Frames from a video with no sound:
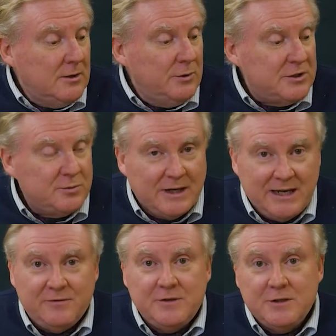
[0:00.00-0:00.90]
which were
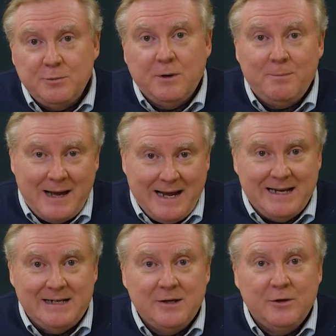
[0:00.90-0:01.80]
given to a
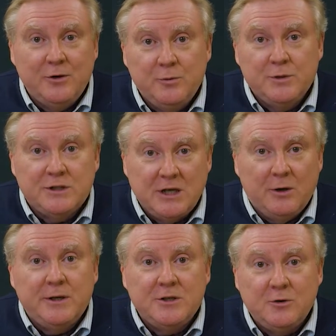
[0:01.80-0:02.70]
man who was
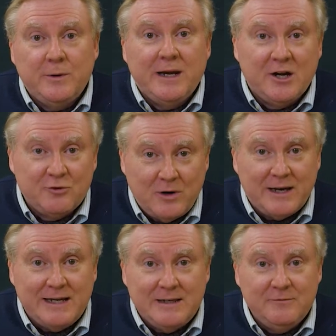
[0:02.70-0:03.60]
going to
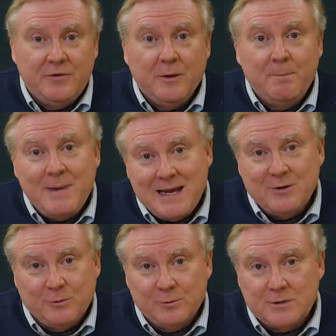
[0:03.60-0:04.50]
engrave the
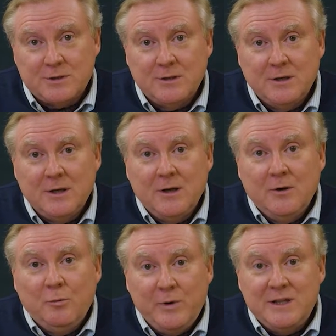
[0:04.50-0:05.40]
medals
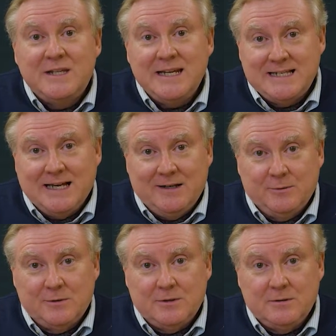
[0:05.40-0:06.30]
with
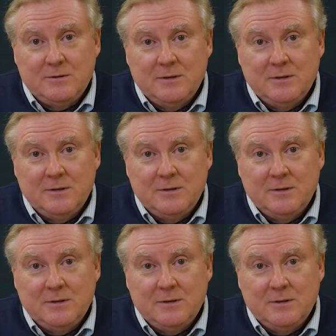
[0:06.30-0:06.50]
details.